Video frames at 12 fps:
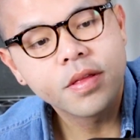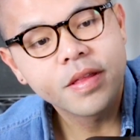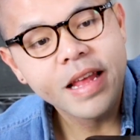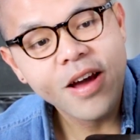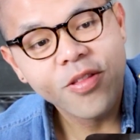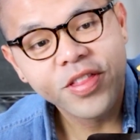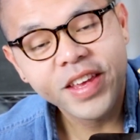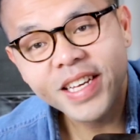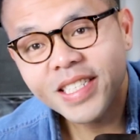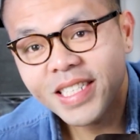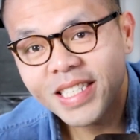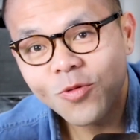Now
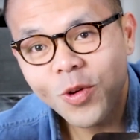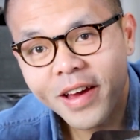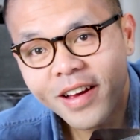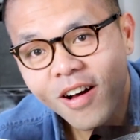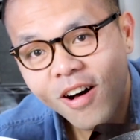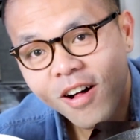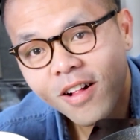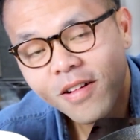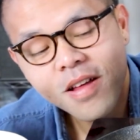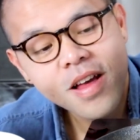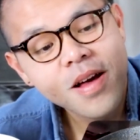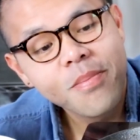this is what I
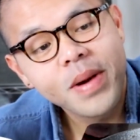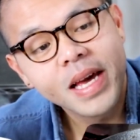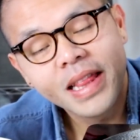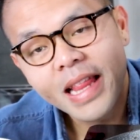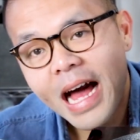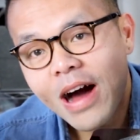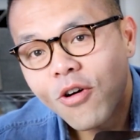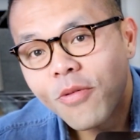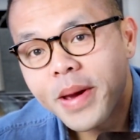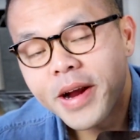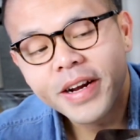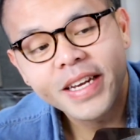call my Lao
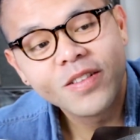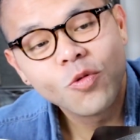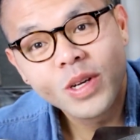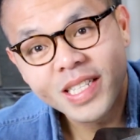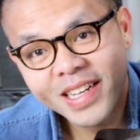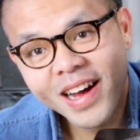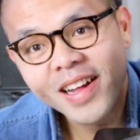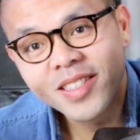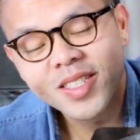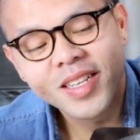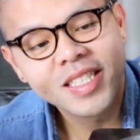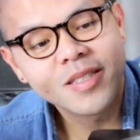American
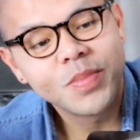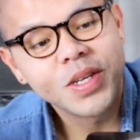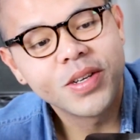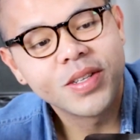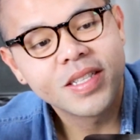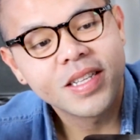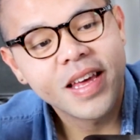Wisconsin experience.